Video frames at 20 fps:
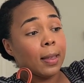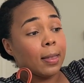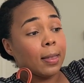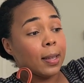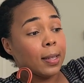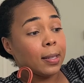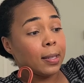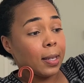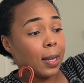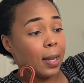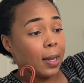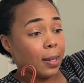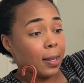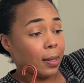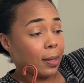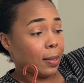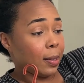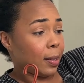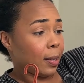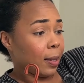This
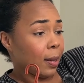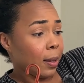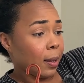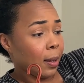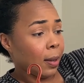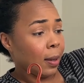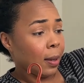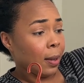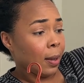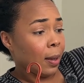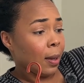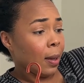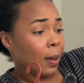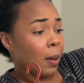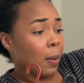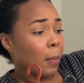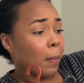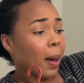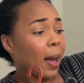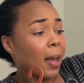is
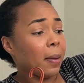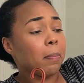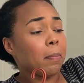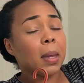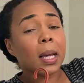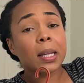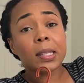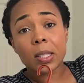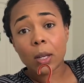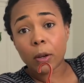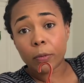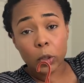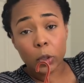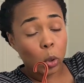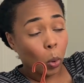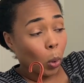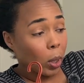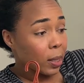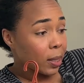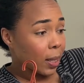my mix of
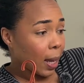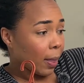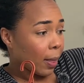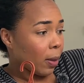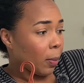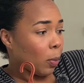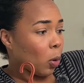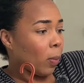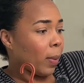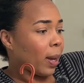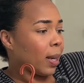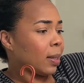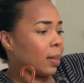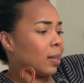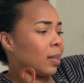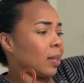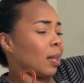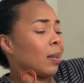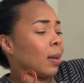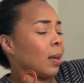choice at the
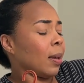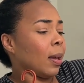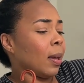moment.